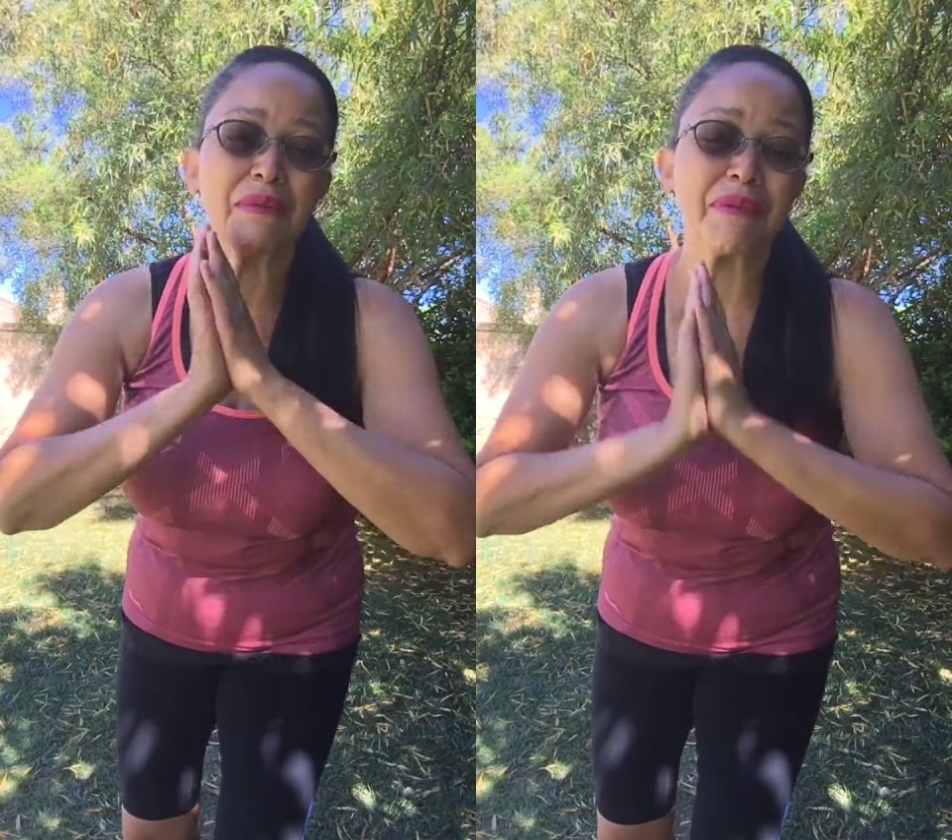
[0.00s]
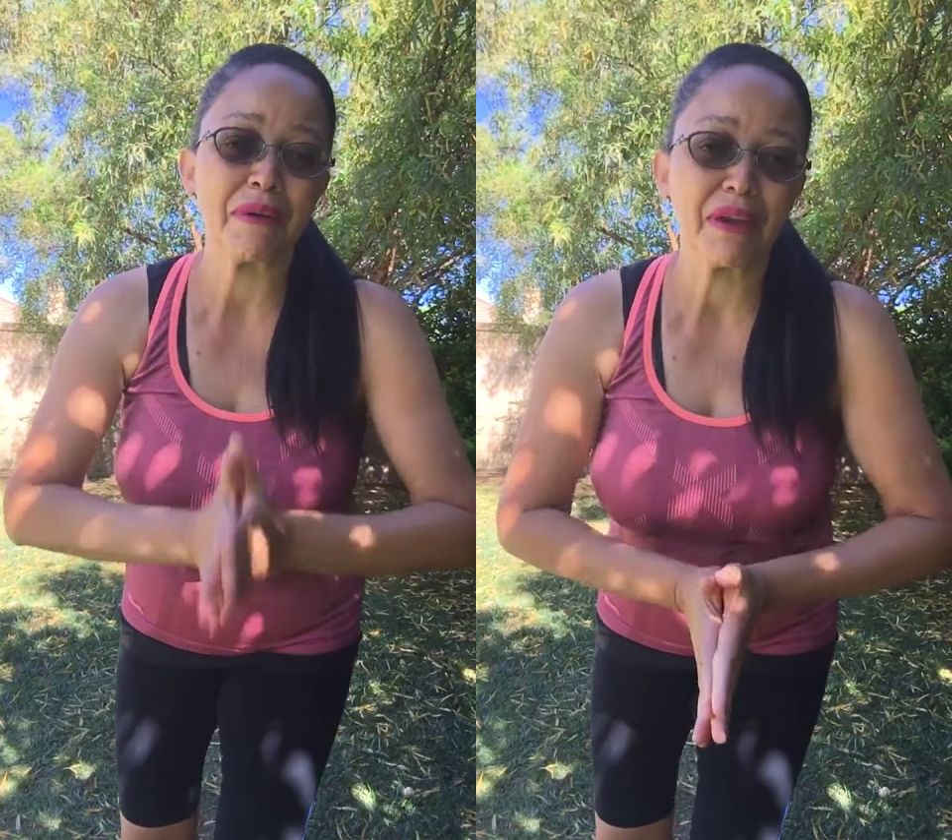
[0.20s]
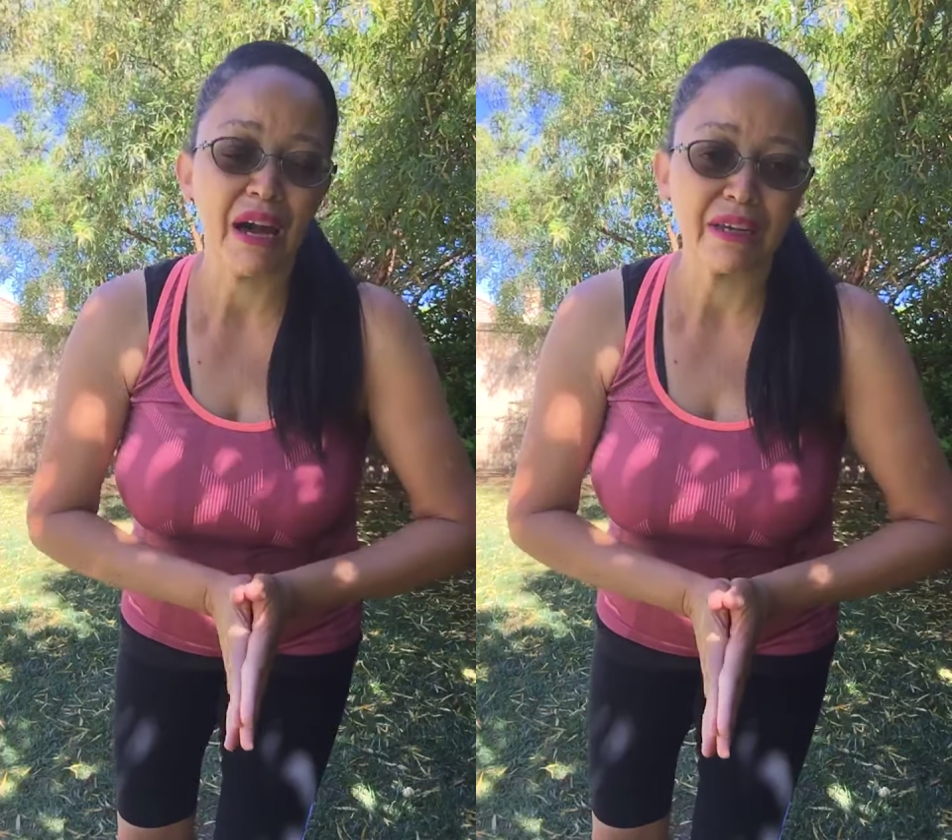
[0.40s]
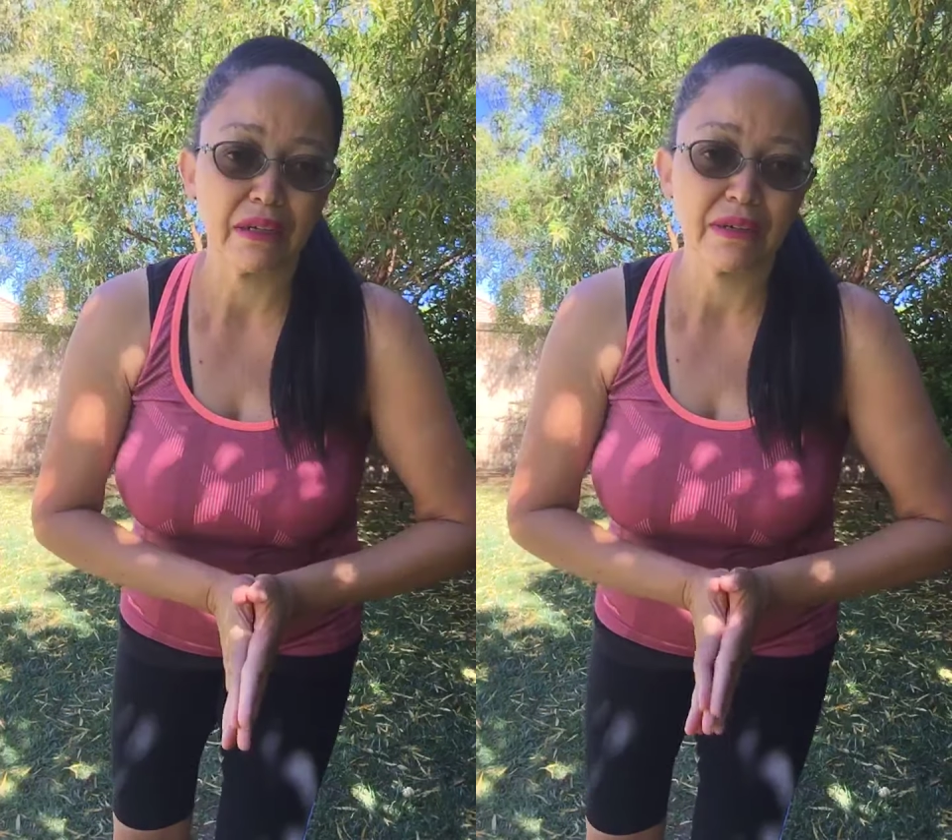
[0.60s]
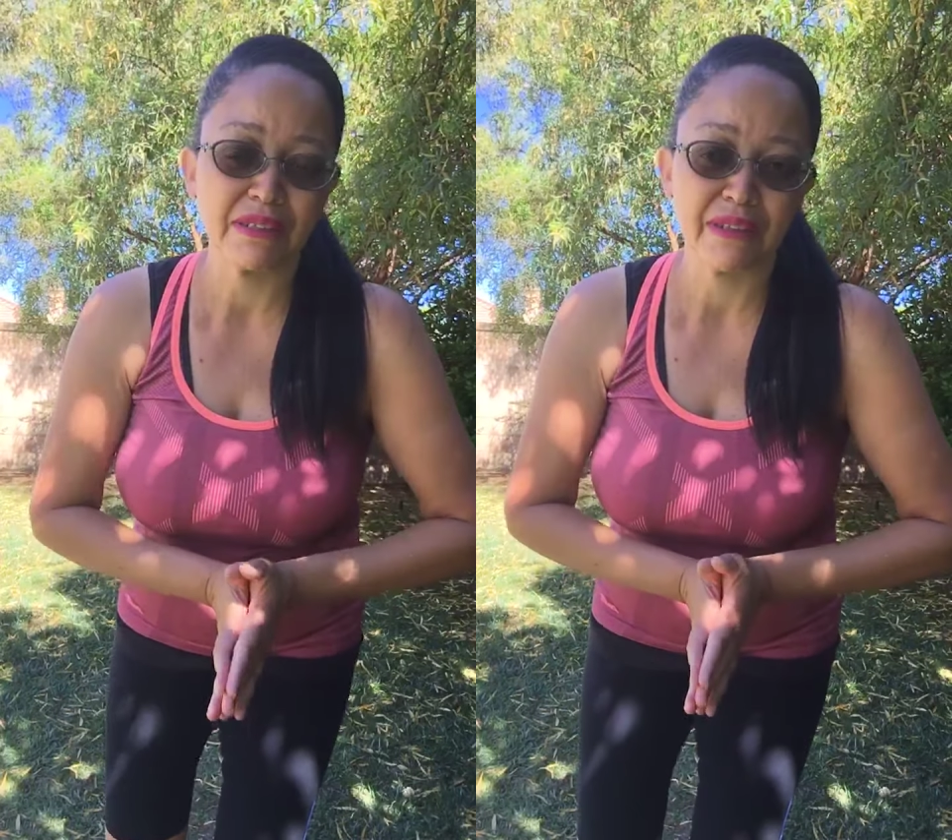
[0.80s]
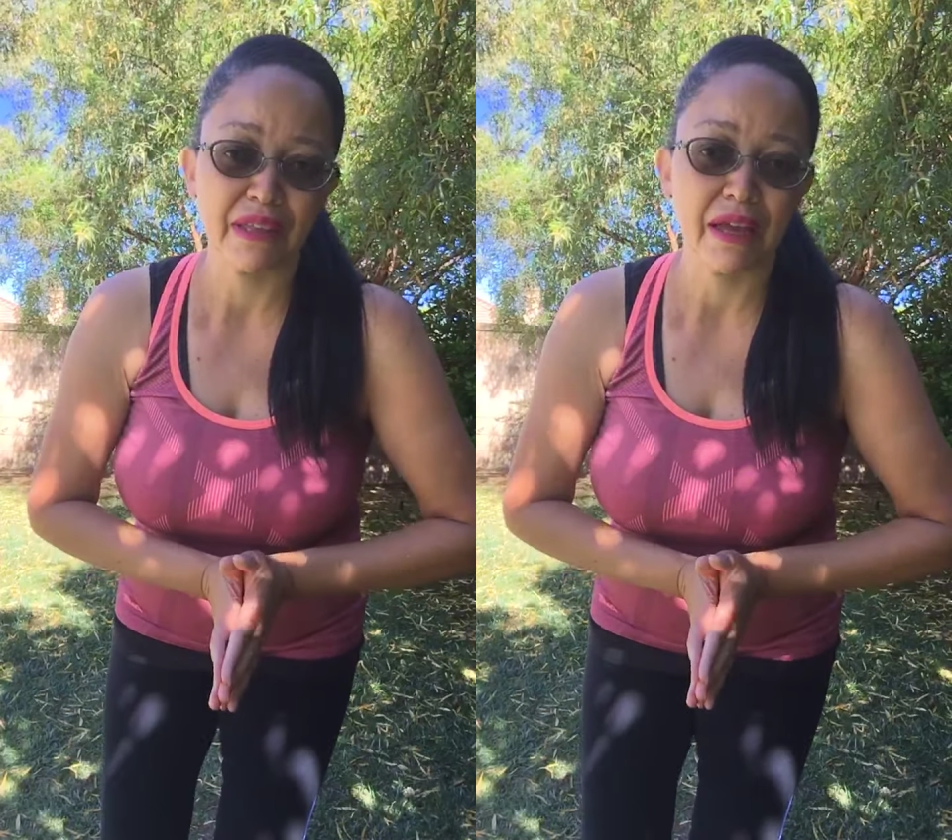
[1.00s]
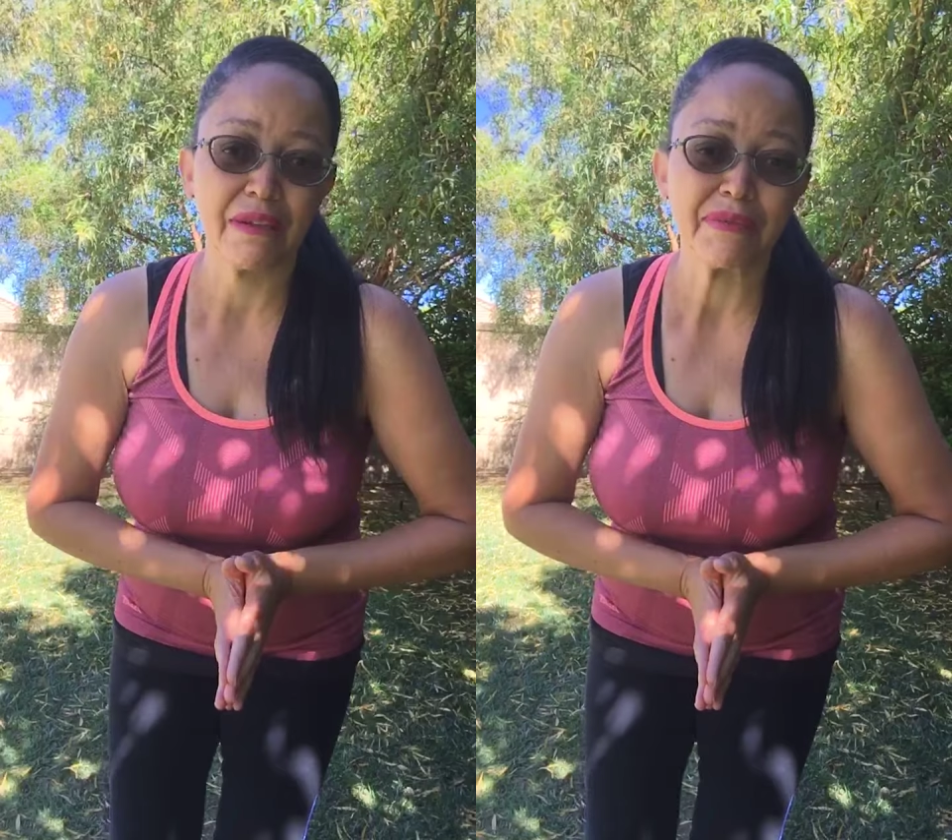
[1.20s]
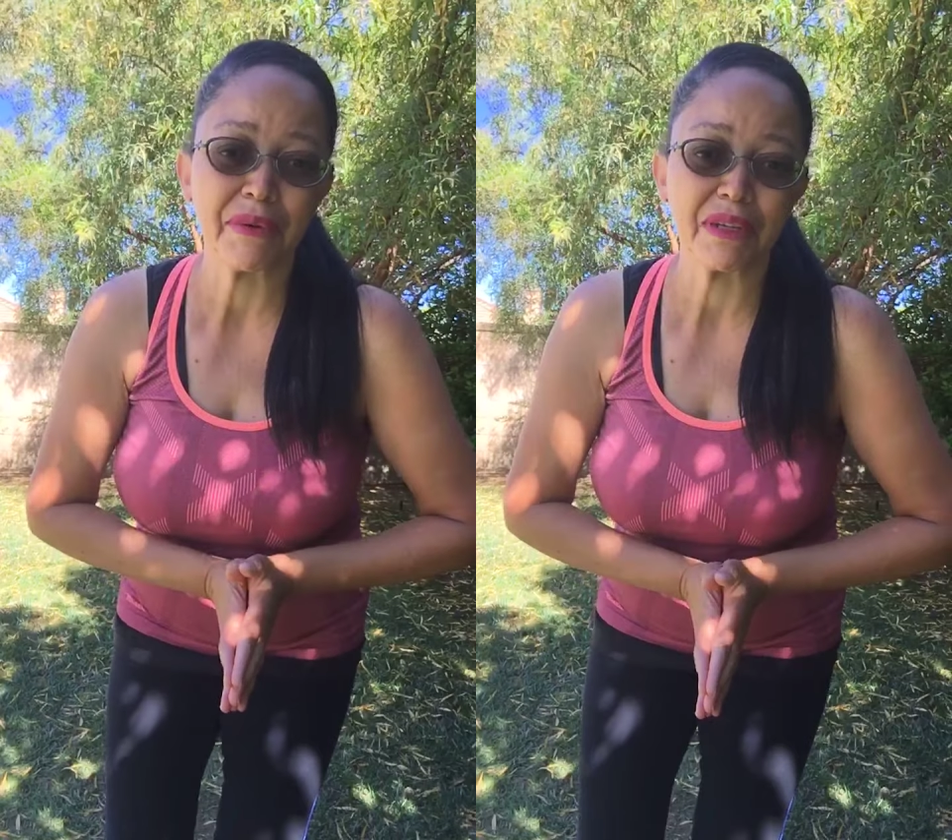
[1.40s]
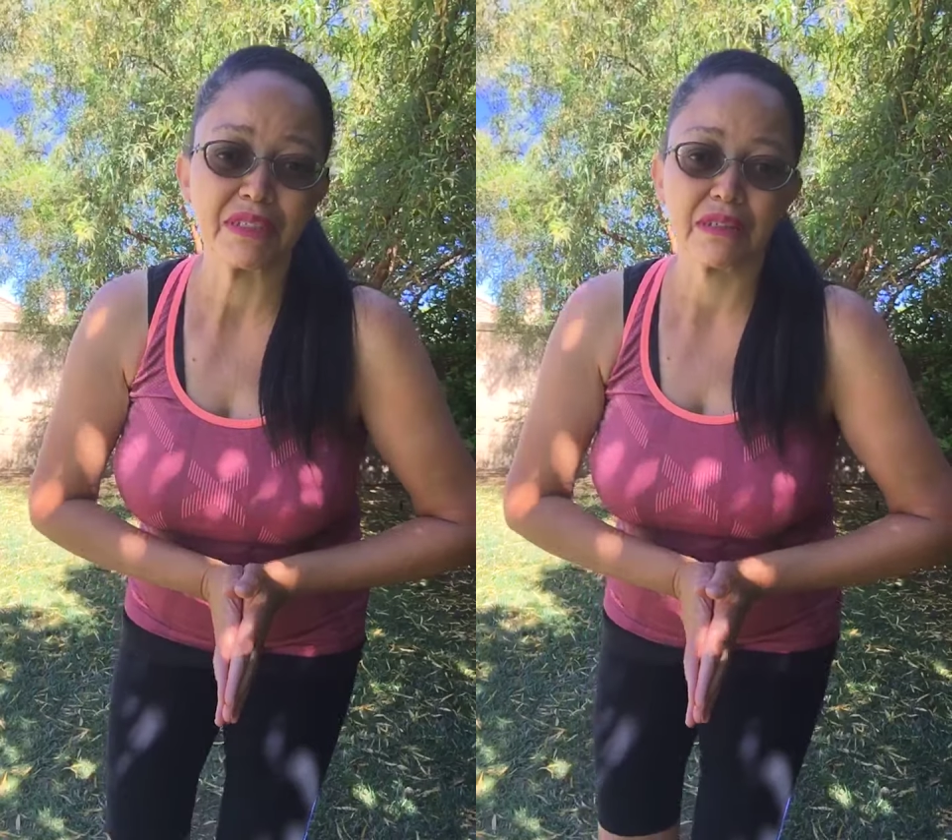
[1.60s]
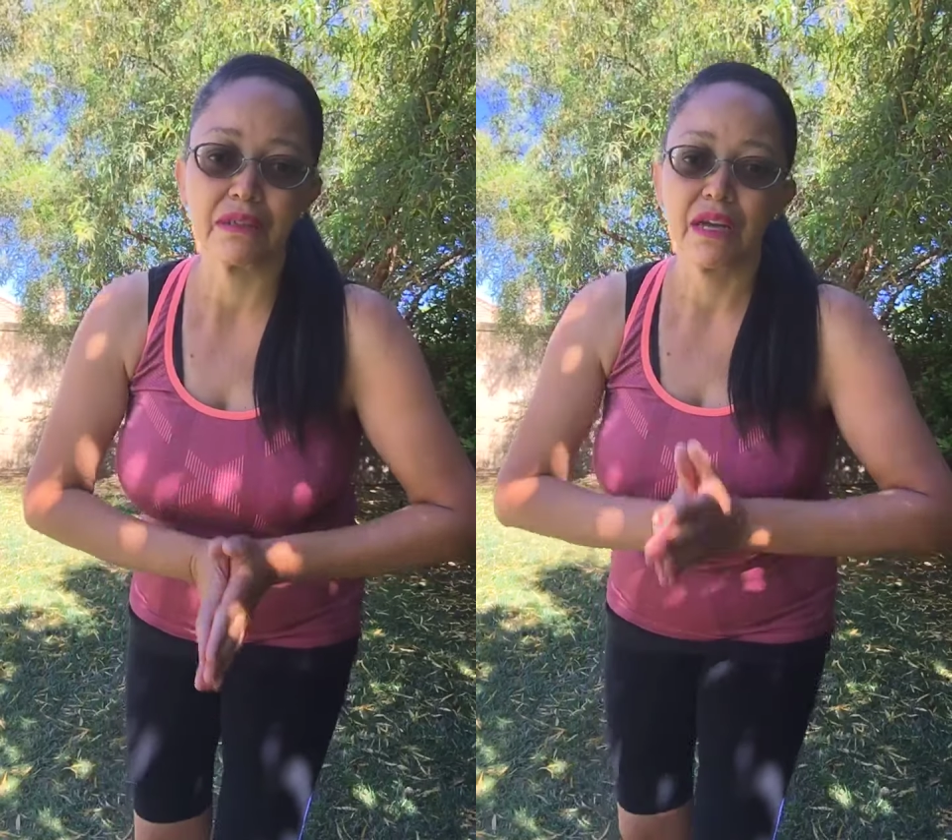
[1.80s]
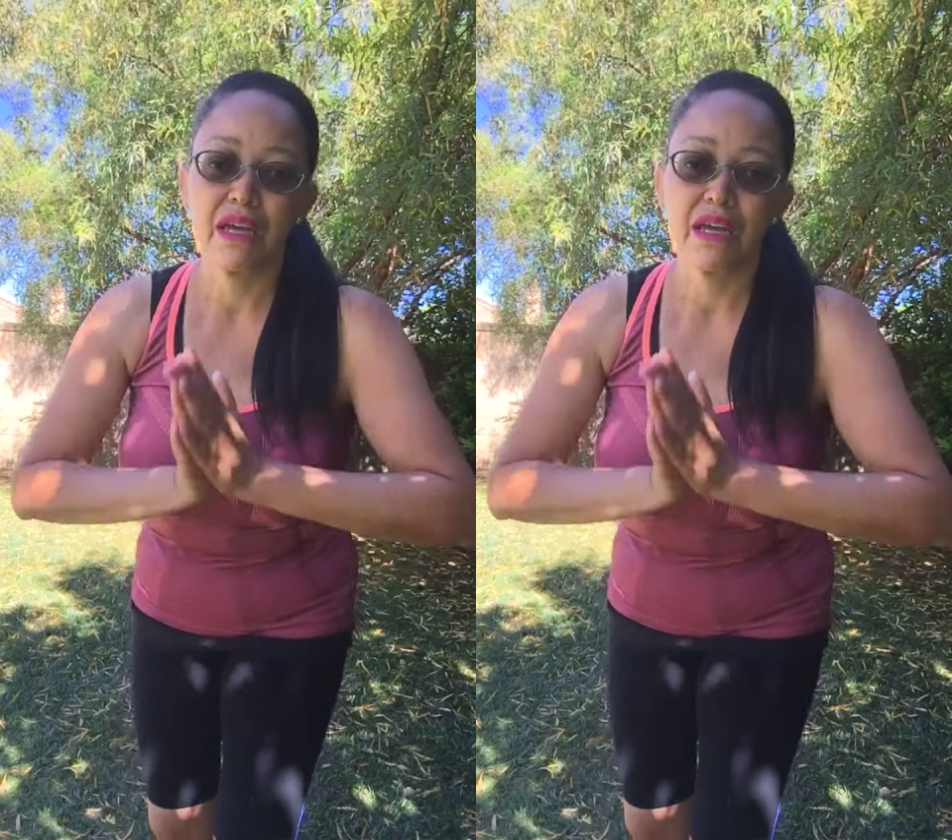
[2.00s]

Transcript: very hot out here in Southern California so